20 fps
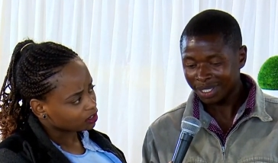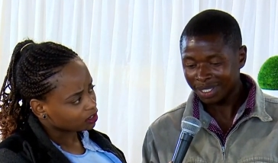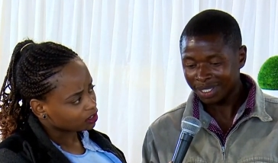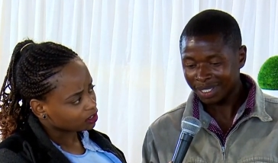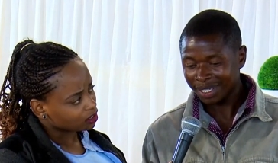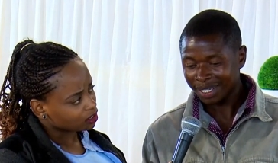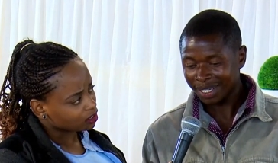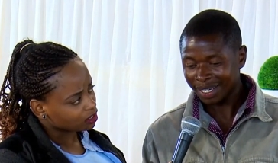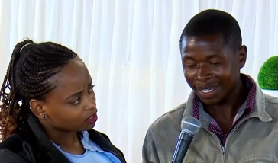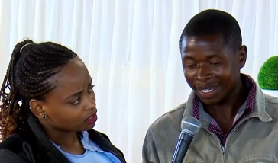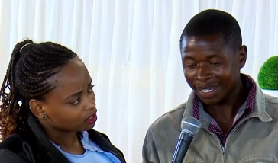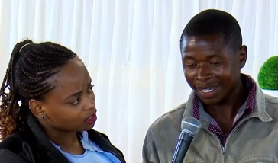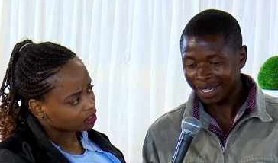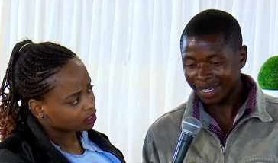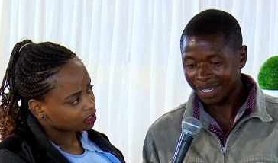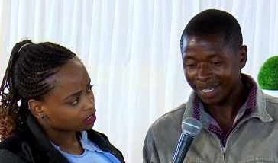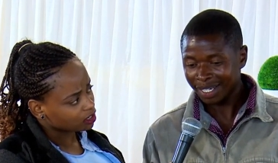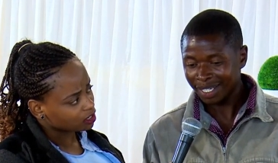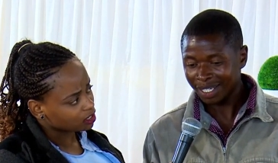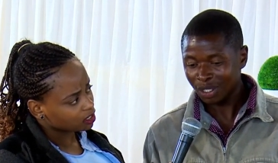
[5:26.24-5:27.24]
Speaker 1: it
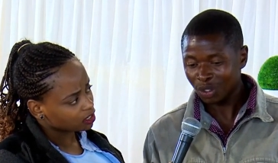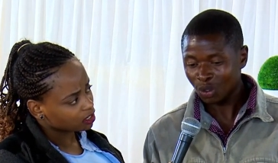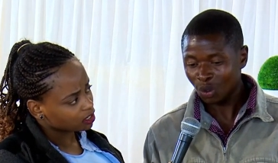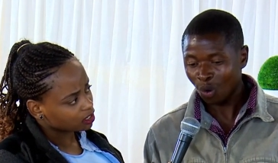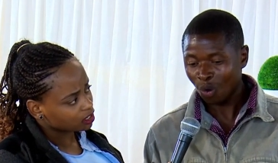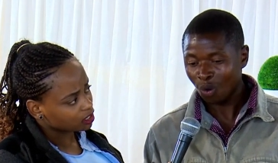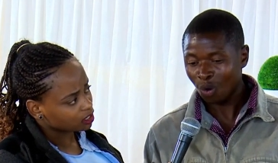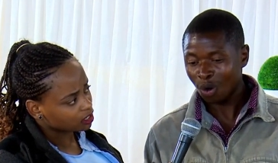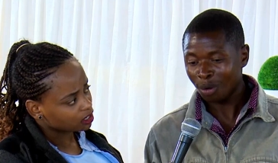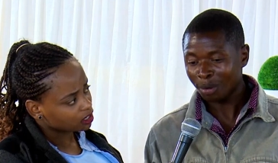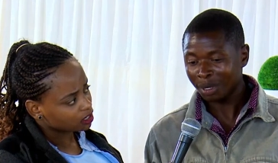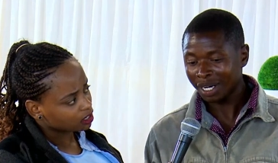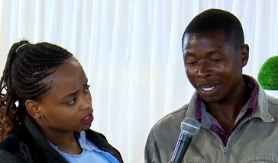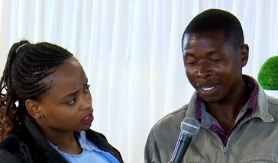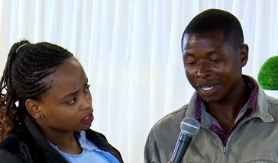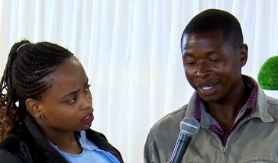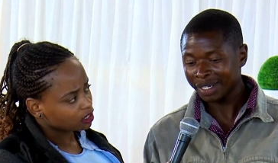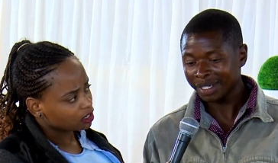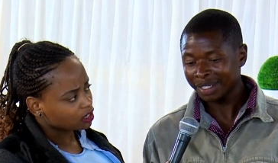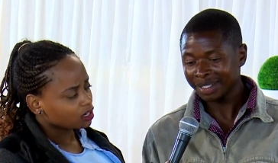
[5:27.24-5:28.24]
uh,
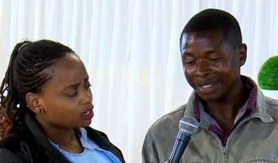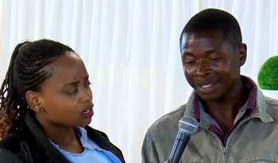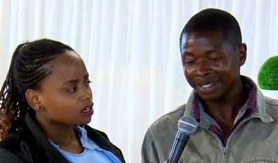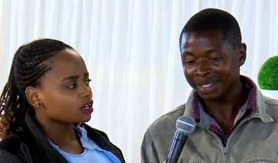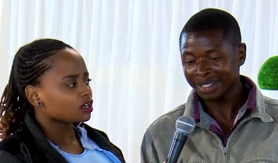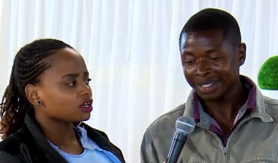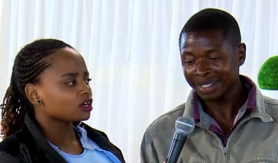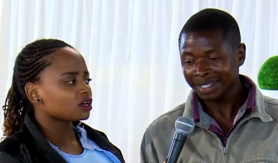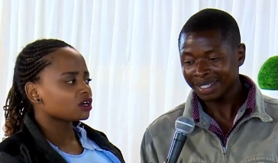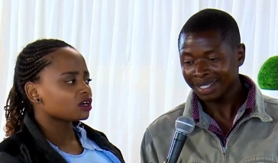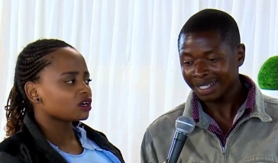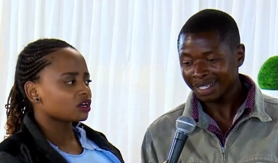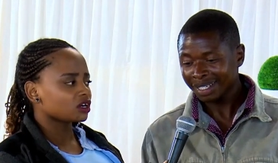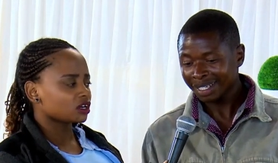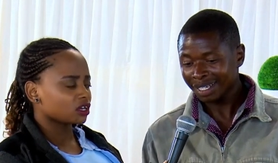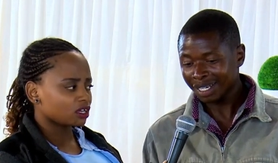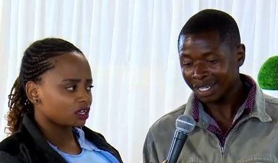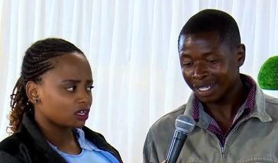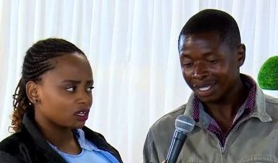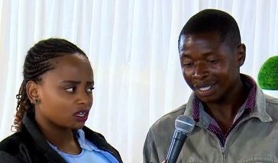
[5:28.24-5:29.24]
nongobani,
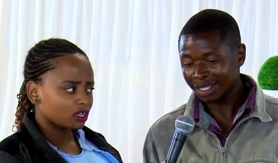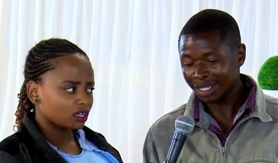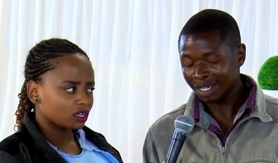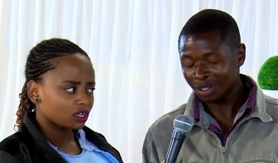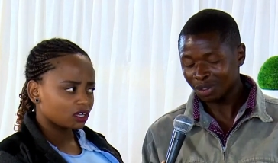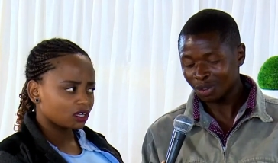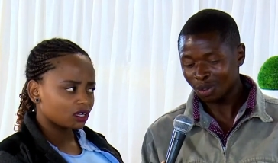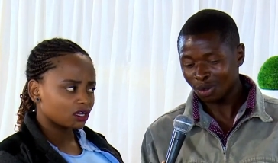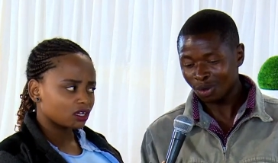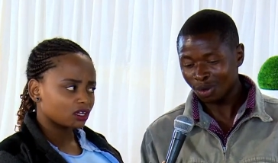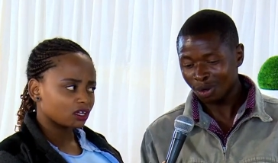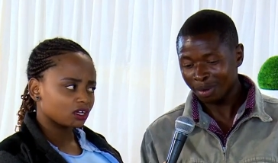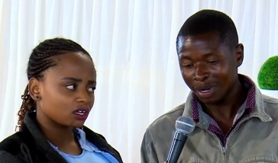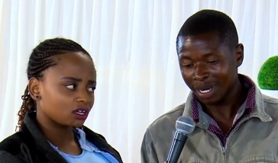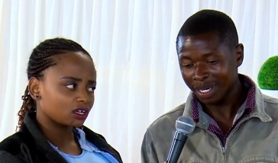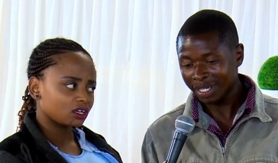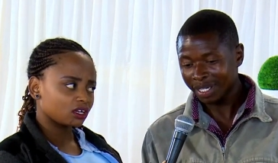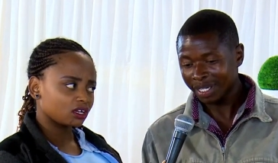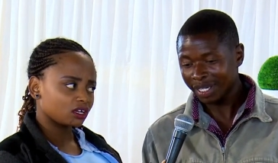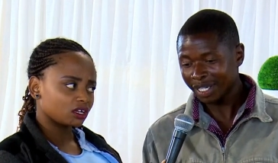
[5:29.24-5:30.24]
uh-huh. and that
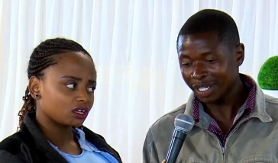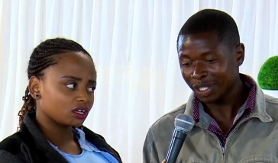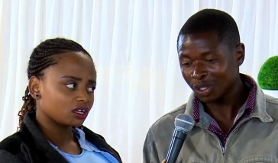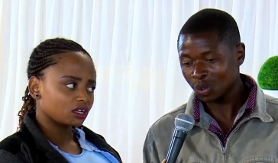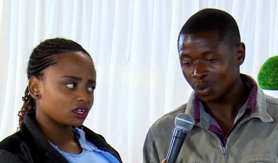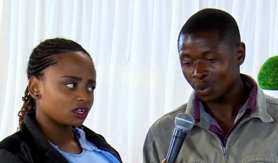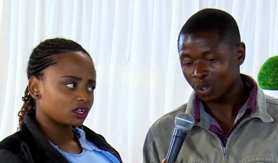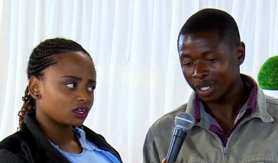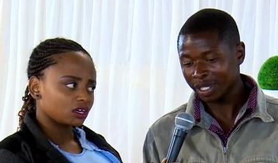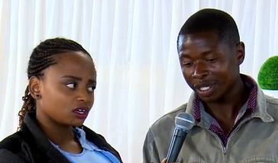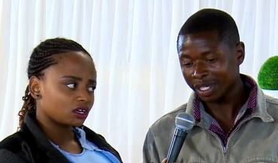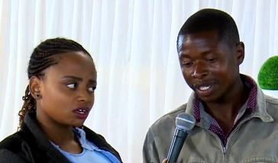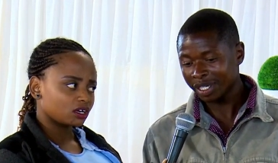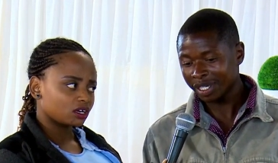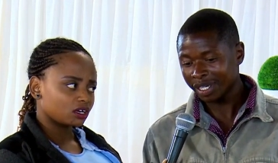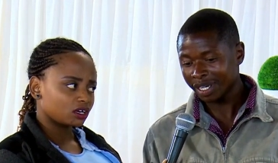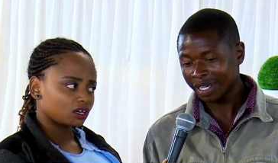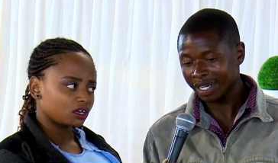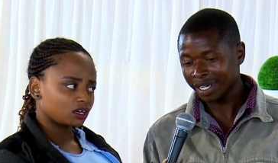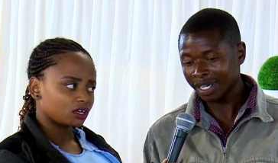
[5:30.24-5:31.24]
nongobani is working
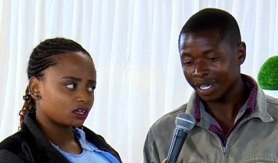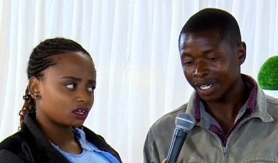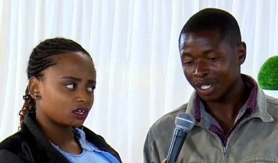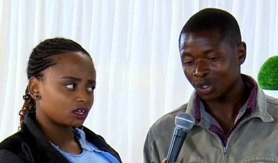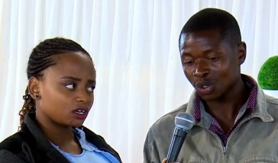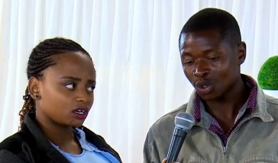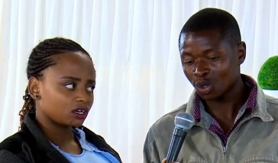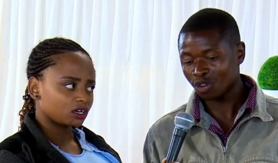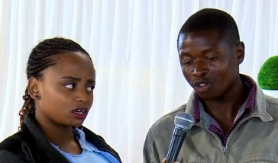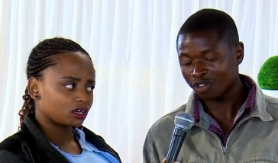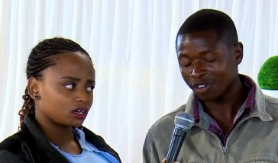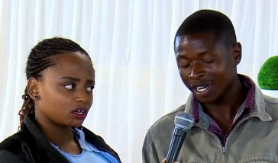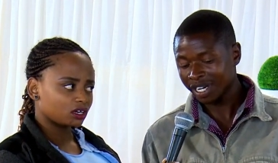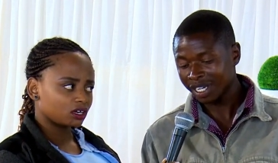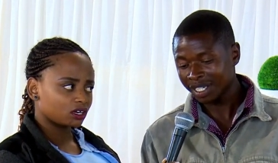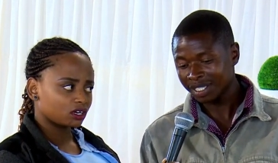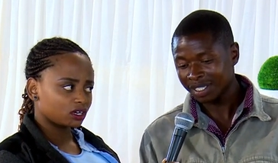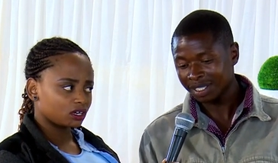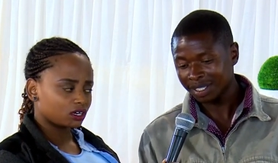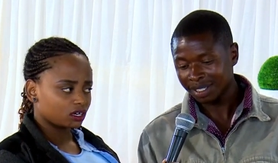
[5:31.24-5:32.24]
uh, to
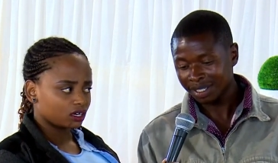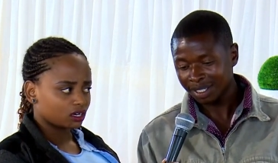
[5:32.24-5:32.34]
fight